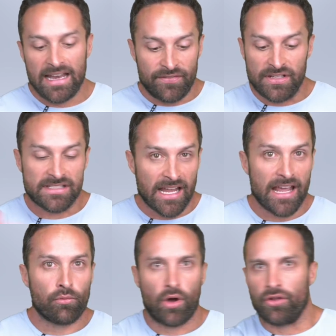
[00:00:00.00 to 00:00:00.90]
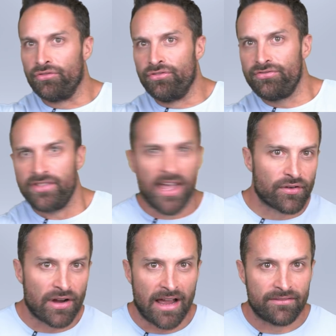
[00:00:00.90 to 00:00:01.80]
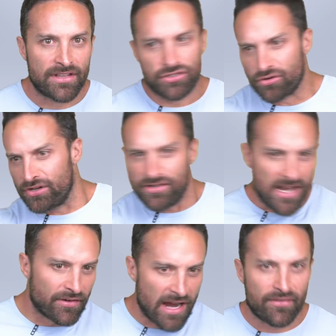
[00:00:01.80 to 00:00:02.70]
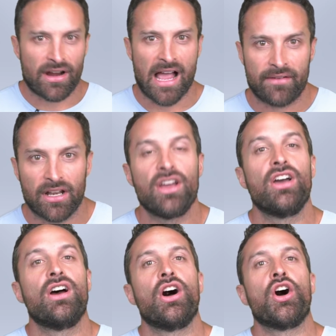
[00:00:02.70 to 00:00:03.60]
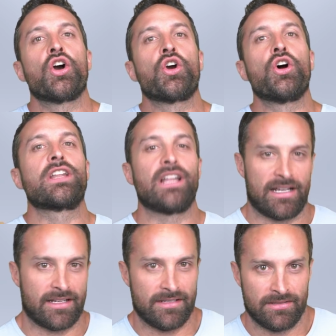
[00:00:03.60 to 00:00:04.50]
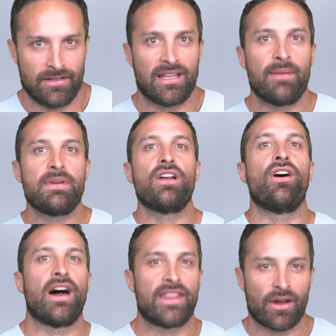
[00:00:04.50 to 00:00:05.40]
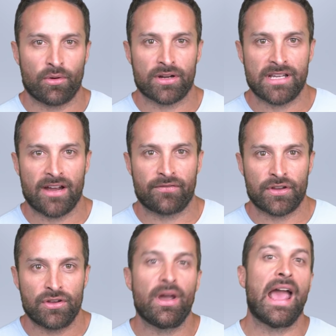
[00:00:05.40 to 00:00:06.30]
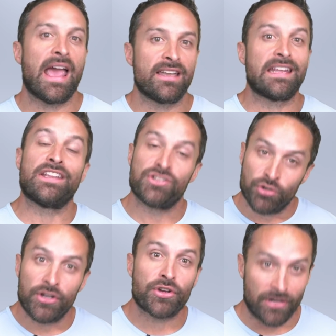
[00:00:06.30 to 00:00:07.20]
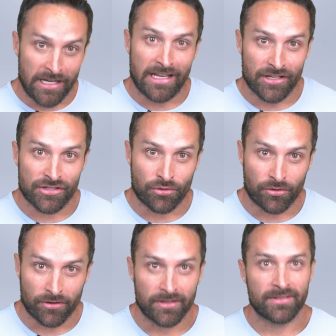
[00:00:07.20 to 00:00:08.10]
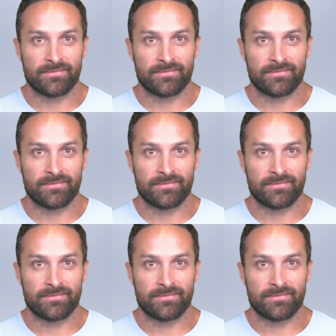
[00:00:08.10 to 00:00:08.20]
And if he's saying, well, never have this, you can never ever have it, good luck. Let me know how that works out for you and enjoy your eating disorder.